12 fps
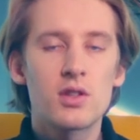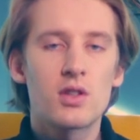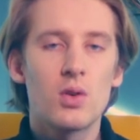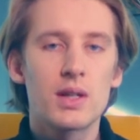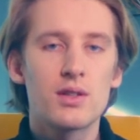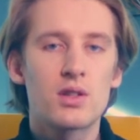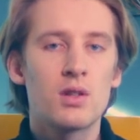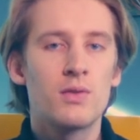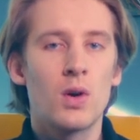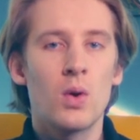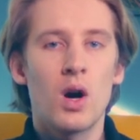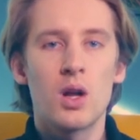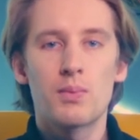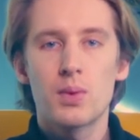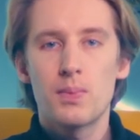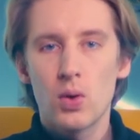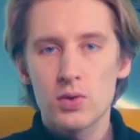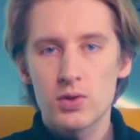the tokens to vote on
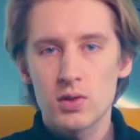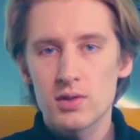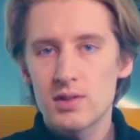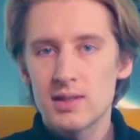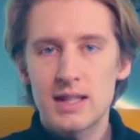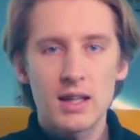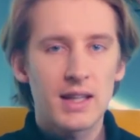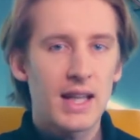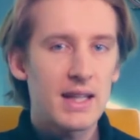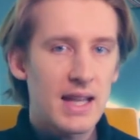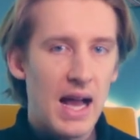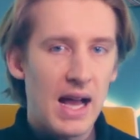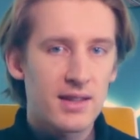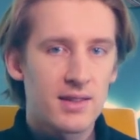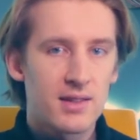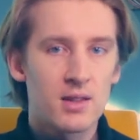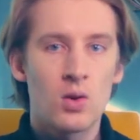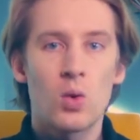proposals, delegate
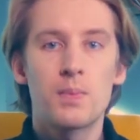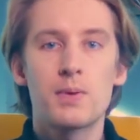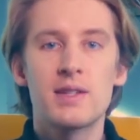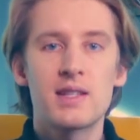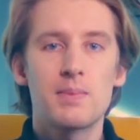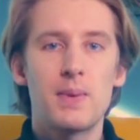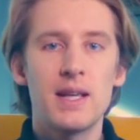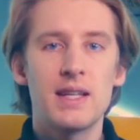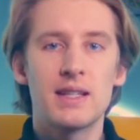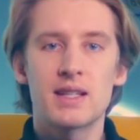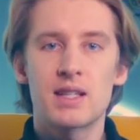tasks, or participate in